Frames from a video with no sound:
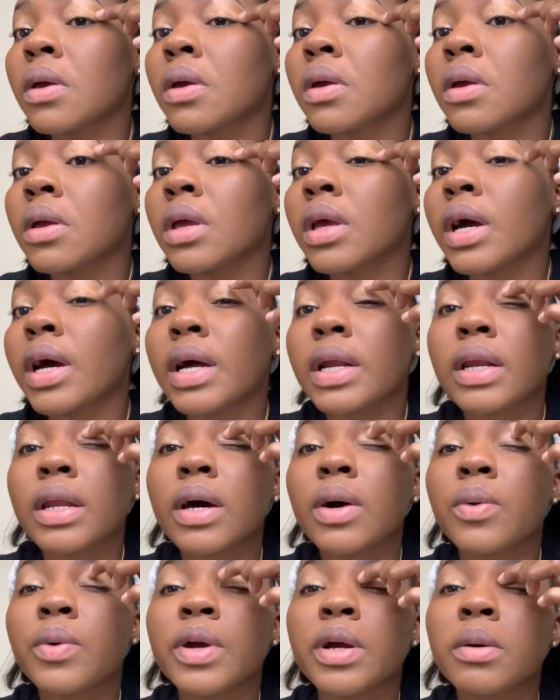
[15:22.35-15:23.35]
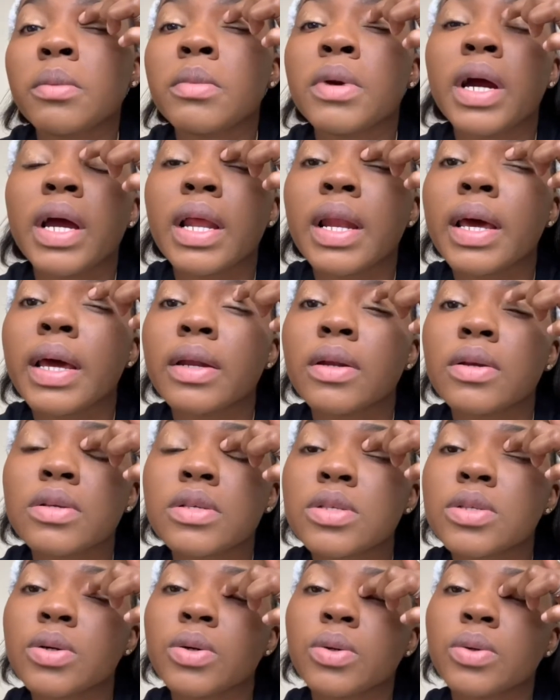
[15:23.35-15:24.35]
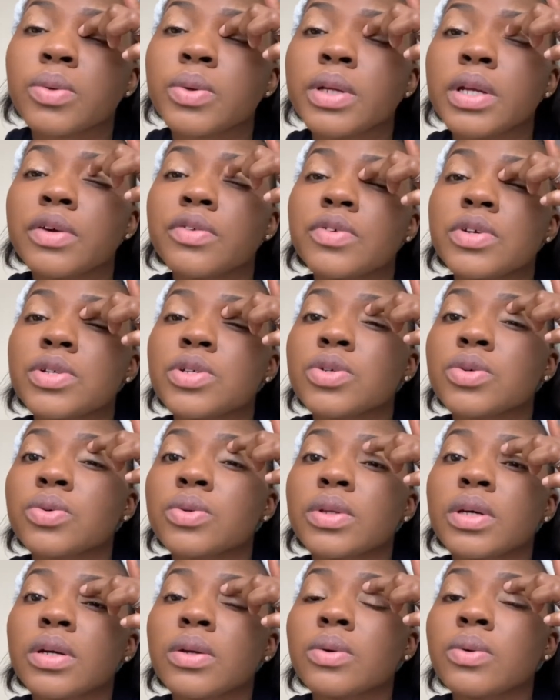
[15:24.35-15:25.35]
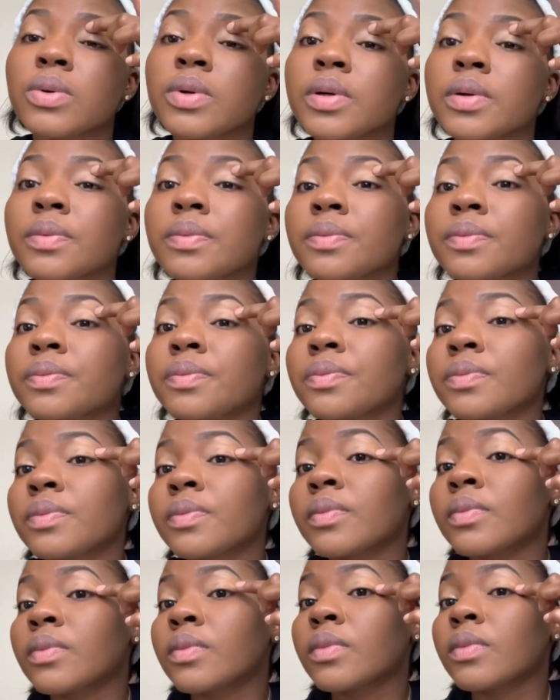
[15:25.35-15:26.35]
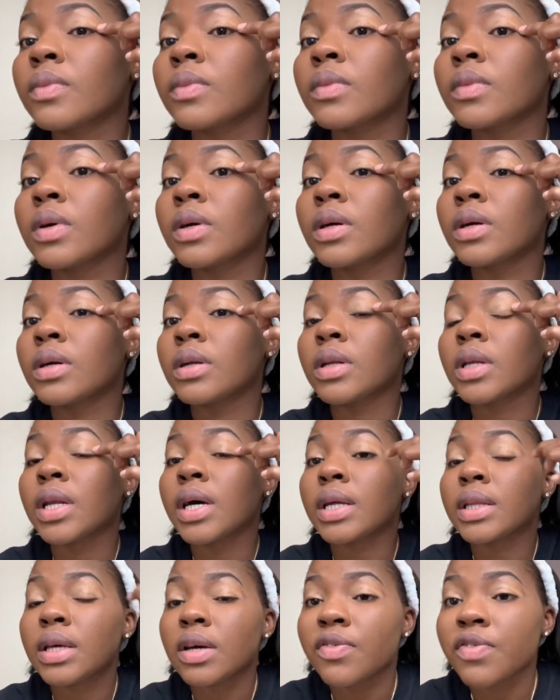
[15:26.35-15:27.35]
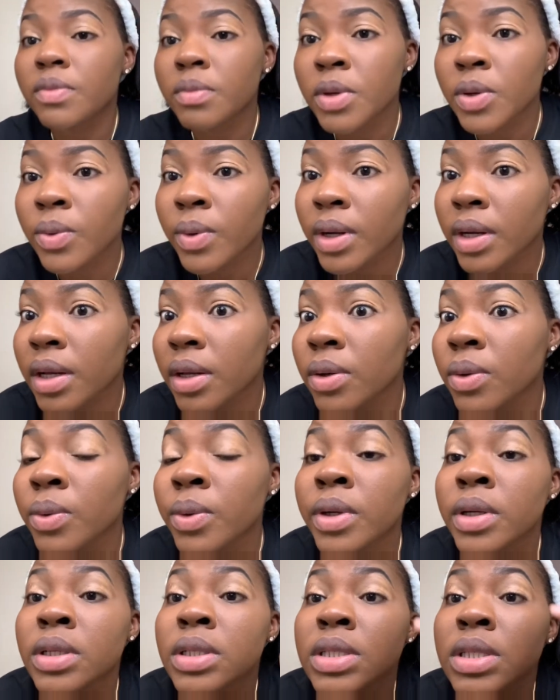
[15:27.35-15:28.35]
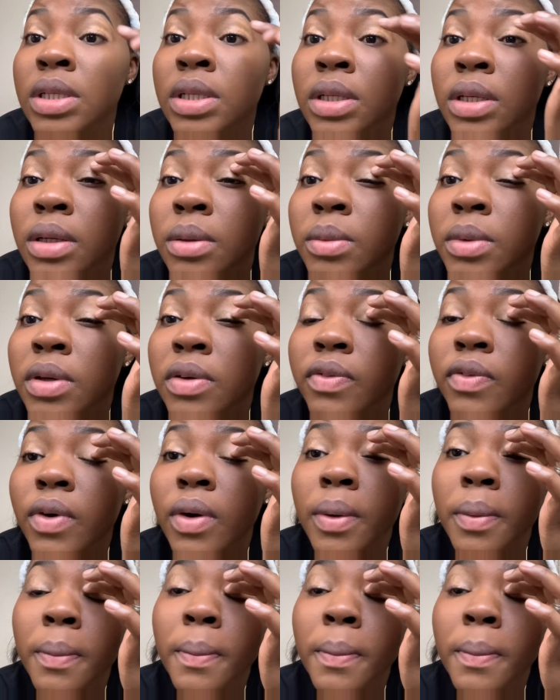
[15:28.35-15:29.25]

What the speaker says: your underwear bright like the sun when you reach out the door. That have to be one of the worst thing them ever.